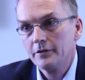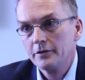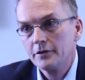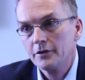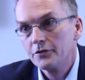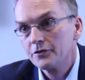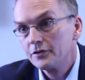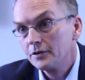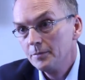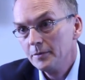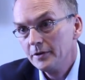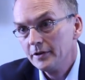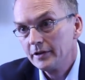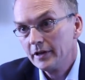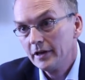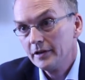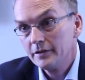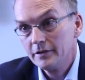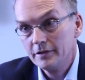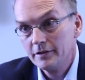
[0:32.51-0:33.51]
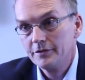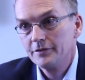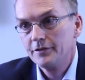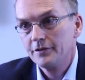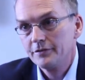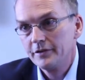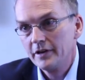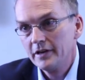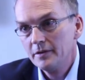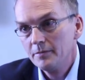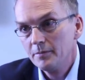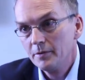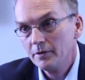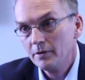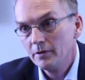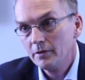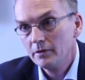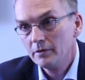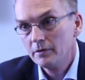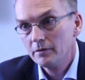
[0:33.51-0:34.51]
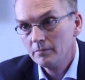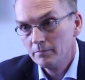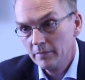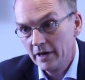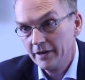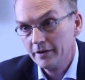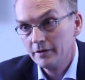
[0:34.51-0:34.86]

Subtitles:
the cost to communicate in a sustainable manner.